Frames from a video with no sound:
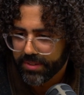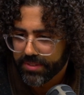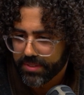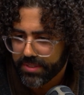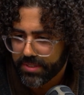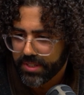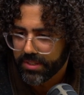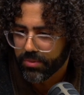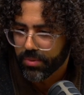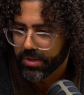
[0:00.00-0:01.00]
see
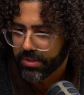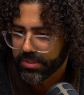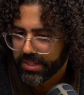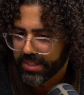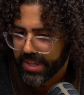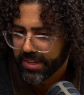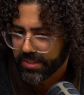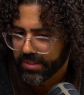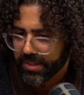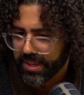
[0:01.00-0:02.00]
the world in like
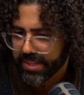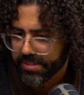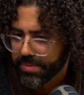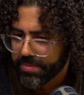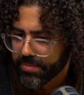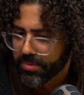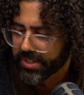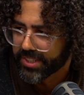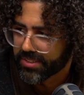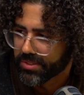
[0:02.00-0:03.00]
I guess maybe a more
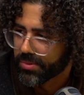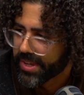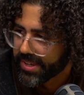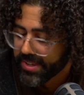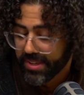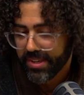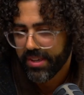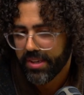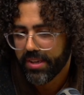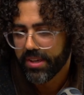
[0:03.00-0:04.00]
gentle way,
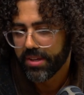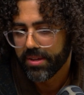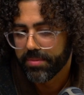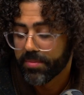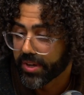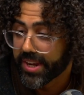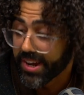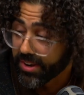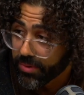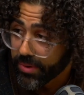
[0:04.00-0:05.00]
a more
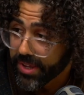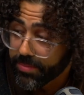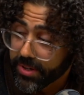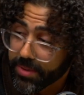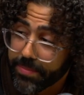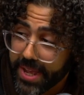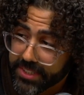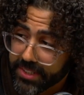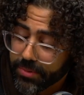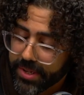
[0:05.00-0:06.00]
caring way, a more
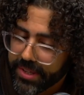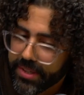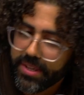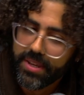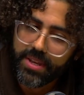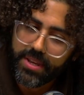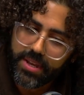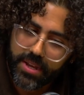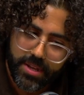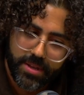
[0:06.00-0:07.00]
compassionate way.
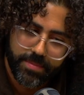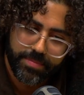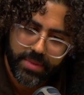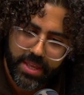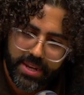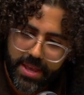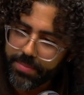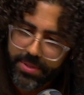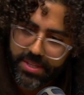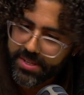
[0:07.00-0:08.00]
And
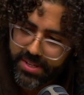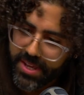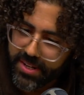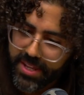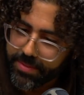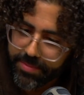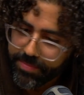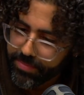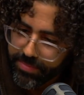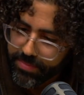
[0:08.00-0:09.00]
empathy is kind of like
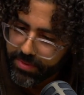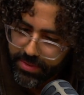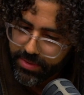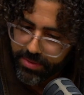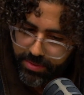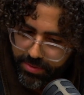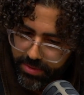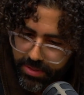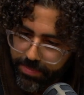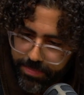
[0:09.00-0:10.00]

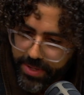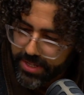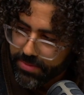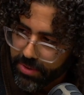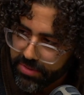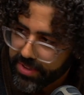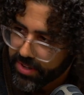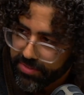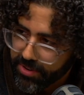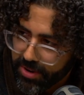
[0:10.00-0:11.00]
the biggest
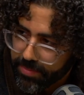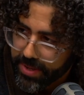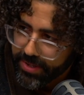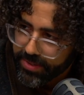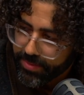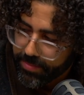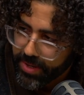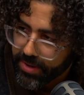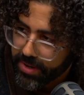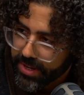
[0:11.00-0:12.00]
motivator for all my
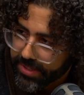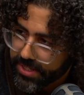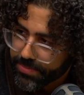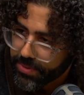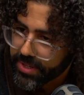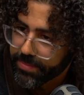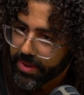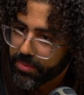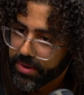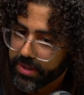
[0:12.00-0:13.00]
art at this point in my
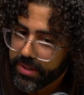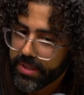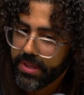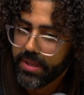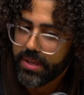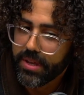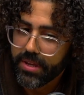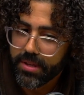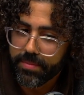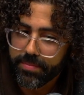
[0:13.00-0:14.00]
work.
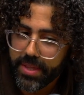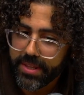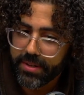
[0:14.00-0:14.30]
And